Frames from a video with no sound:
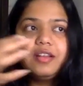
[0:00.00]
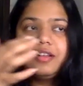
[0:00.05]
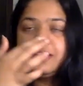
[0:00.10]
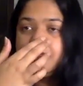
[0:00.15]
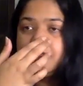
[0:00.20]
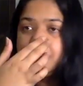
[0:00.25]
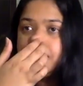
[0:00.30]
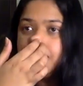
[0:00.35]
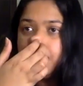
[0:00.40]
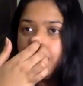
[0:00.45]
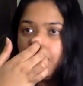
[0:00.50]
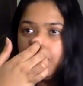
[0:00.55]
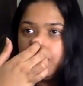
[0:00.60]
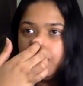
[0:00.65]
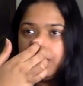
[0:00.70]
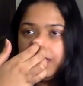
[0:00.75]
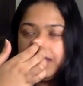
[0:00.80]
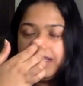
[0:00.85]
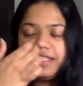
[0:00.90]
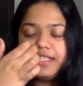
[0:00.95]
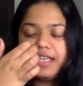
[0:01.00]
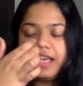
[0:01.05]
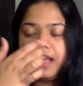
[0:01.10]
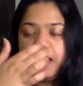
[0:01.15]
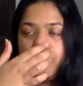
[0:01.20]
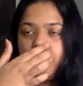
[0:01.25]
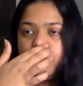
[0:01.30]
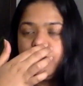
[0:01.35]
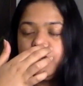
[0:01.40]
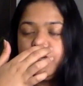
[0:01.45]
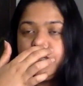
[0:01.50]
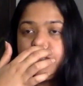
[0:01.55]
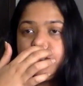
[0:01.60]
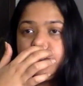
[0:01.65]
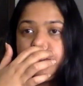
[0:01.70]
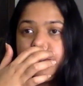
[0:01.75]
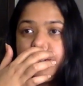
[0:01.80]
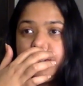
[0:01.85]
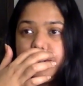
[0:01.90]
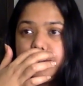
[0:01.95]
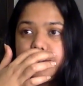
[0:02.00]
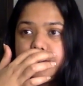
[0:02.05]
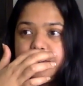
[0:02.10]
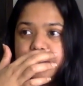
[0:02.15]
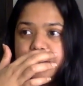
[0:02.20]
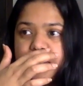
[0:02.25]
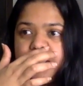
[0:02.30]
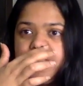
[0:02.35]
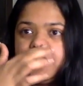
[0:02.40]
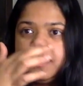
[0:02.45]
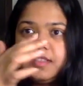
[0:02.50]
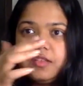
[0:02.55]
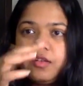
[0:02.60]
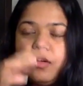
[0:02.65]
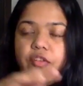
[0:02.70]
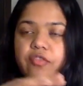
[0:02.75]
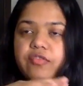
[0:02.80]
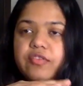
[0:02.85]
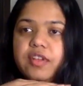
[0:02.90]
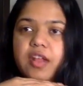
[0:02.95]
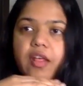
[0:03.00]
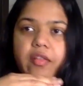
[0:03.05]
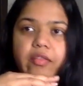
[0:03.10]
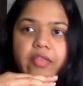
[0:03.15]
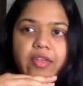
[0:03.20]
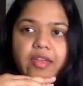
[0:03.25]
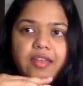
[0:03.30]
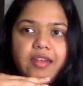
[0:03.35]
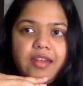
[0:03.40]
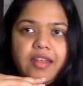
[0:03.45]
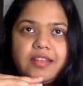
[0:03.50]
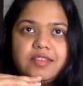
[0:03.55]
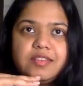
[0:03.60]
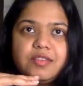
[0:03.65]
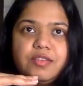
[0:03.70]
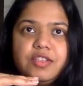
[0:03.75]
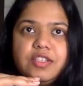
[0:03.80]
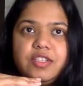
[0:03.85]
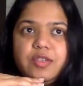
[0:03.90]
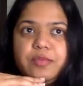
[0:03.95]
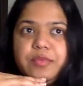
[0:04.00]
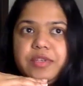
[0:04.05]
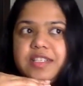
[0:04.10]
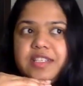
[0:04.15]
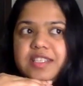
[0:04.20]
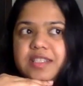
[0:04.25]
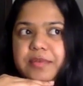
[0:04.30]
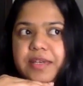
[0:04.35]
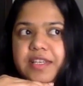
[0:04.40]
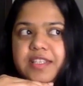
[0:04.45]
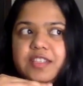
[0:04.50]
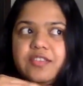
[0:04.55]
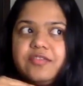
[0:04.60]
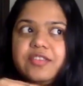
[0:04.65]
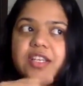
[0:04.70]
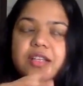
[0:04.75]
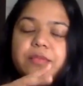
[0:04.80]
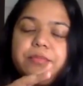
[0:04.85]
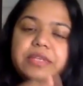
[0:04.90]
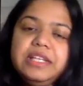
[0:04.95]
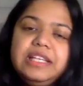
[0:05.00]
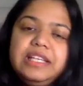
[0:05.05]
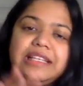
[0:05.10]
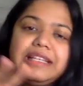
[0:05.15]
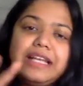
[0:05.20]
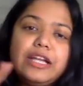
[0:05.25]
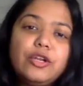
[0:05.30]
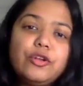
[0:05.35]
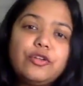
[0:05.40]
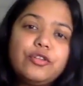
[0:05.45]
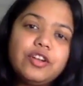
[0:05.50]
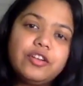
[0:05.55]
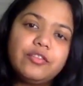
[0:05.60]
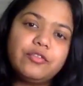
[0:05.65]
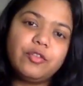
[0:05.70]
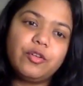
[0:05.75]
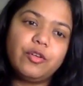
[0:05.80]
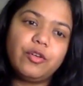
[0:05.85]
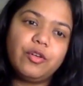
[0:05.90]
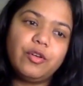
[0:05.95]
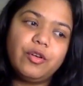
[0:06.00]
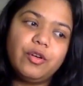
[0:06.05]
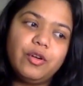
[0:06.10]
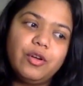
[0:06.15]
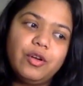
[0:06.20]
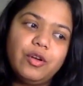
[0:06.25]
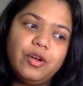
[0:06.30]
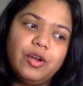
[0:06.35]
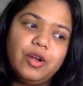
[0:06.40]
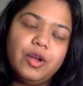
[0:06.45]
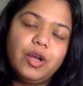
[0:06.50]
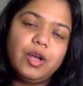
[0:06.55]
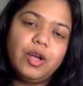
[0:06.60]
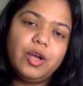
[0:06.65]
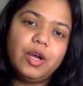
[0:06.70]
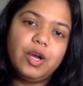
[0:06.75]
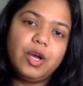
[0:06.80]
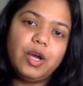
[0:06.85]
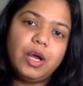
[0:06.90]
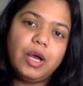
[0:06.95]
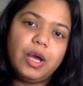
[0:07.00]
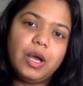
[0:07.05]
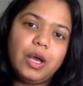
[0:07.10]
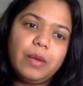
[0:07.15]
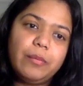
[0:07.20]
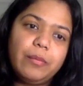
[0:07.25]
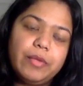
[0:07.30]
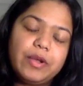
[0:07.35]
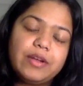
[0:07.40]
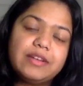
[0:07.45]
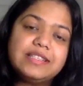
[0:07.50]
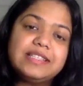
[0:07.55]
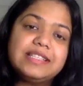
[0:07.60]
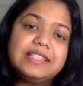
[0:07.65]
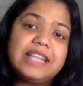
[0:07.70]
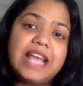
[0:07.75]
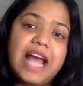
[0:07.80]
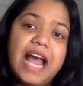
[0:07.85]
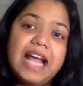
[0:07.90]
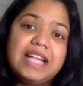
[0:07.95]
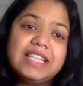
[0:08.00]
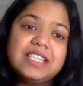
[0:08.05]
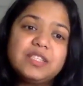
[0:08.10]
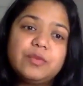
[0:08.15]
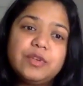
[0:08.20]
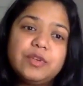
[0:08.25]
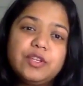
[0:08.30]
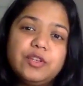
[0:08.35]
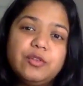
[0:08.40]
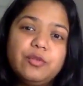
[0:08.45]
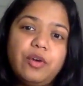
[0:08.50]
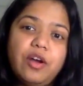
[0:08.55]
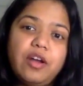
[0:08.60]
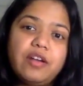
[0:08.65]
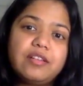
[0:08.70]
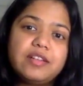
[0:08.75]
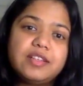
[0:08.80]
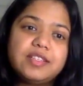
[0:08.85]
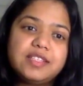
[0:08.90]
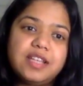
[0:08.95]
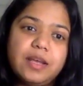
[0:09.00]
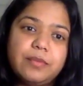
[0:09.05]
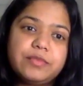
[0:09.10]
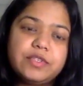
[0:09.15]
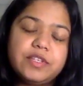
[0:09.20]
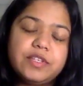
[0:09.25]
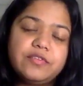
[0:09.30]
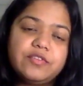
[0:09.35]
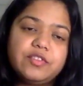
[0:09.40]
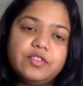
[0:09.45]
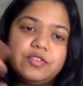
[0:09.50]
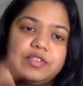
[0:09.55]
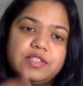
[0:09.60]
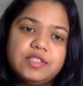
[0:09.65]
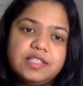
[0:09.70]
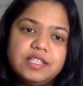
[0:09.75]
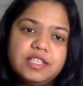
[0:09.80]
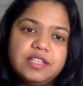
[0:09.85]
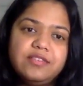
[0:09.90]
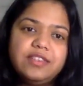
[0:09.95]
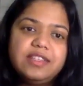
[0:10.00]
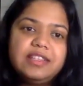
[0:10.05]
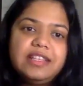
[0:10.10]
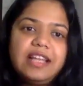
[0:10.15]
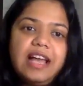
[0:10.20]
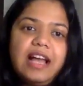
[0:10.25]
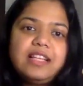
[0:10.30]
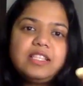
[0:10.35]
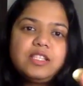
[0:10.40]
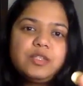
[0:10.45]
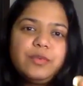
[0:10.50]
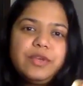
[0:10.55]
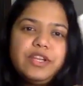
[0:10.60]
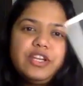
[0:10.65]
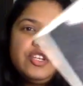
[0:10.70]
slowing down. You need to be in a space of nothingness. You need to be in a space of that being that river. Because that's when you are receptive to receive. And that's when